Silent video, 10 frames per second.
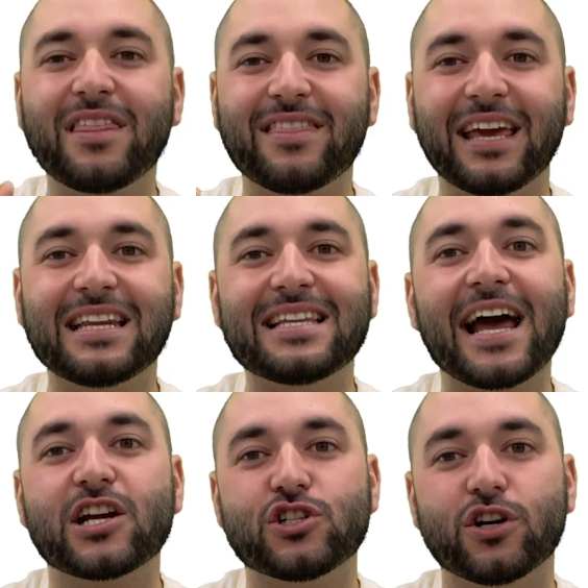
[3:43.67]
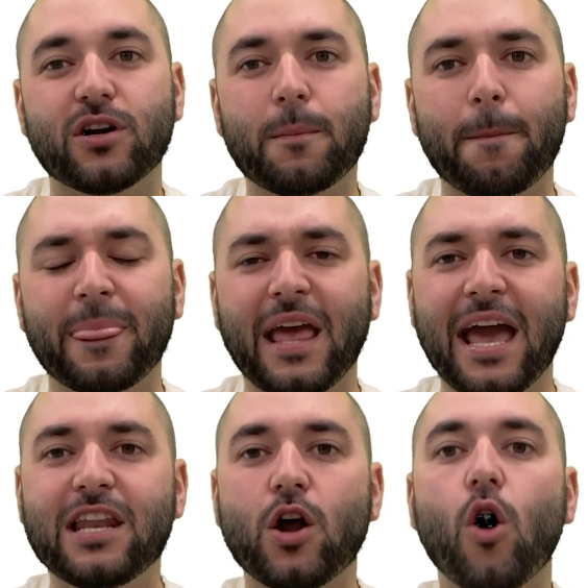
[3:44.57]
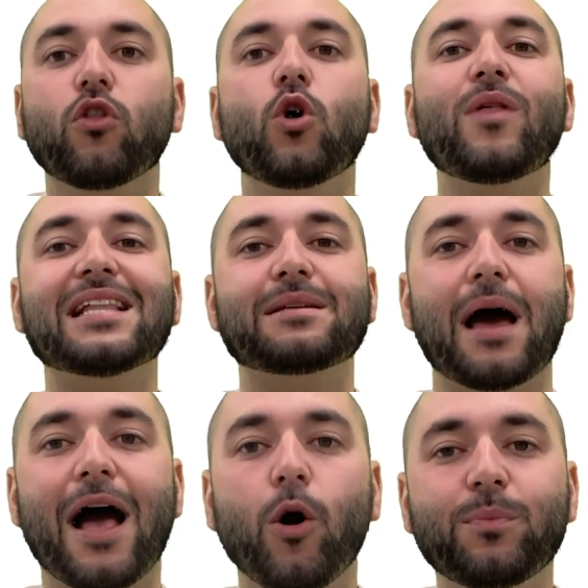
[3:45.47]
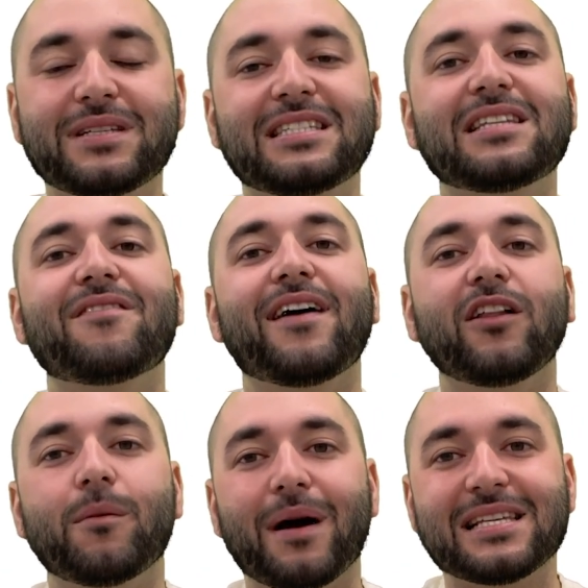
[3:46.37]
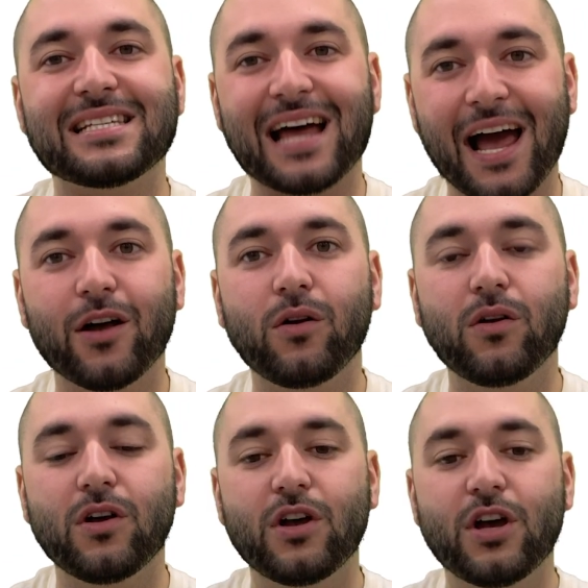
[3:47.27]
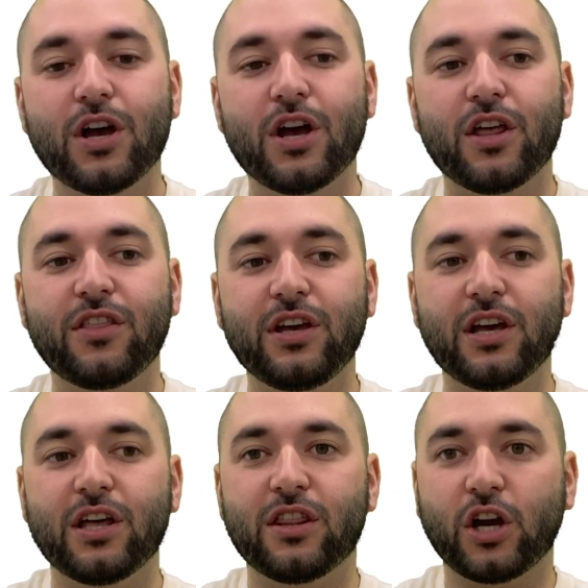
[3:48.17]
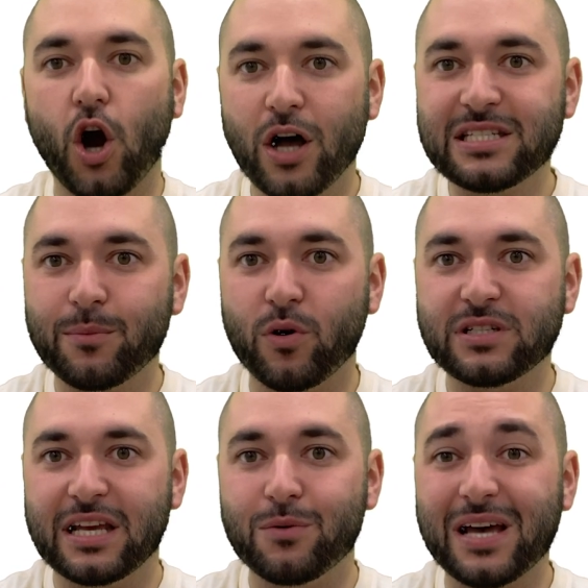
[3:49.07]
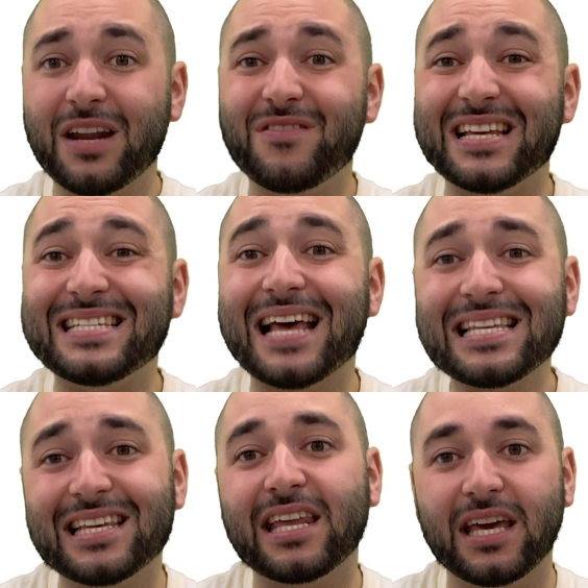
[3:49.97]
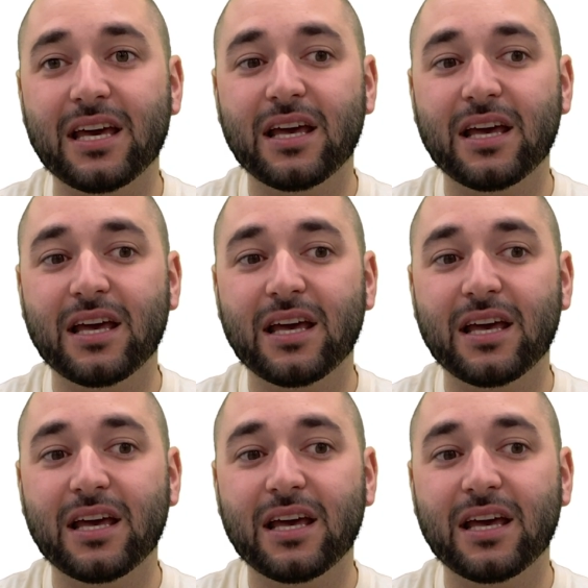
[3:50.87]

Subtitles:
thick in texture. And although that's helped to develop my style, the concept was it was out of necessity.